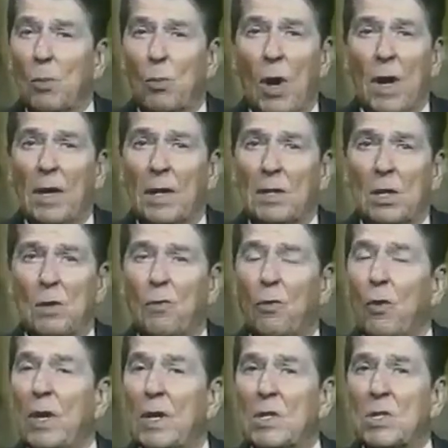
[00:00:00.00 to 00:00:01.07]
the product of the
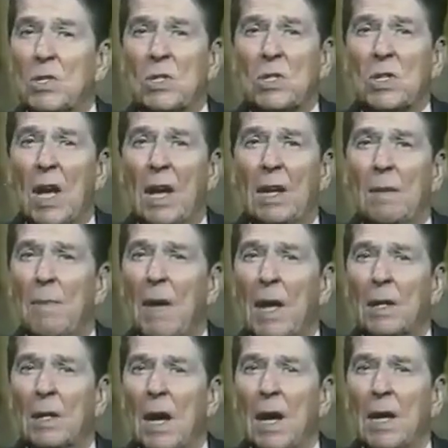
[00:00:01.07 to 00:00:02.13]
freest society
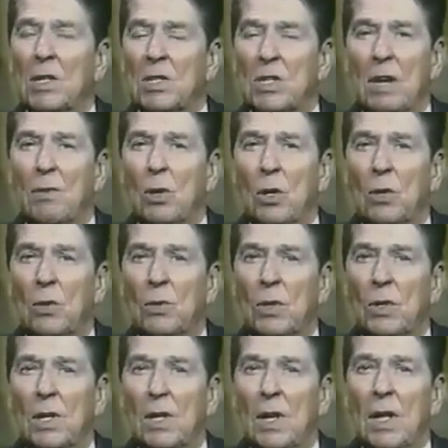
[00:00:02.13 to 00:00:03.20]
mankind has ever
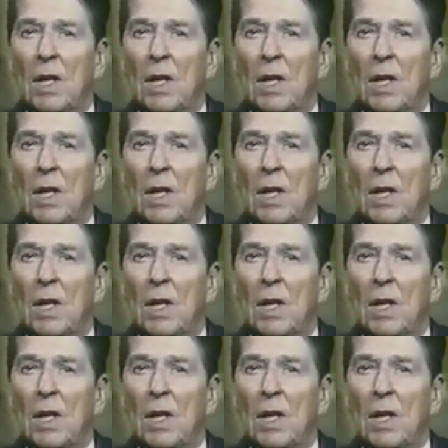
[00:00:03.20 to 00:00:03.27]
known.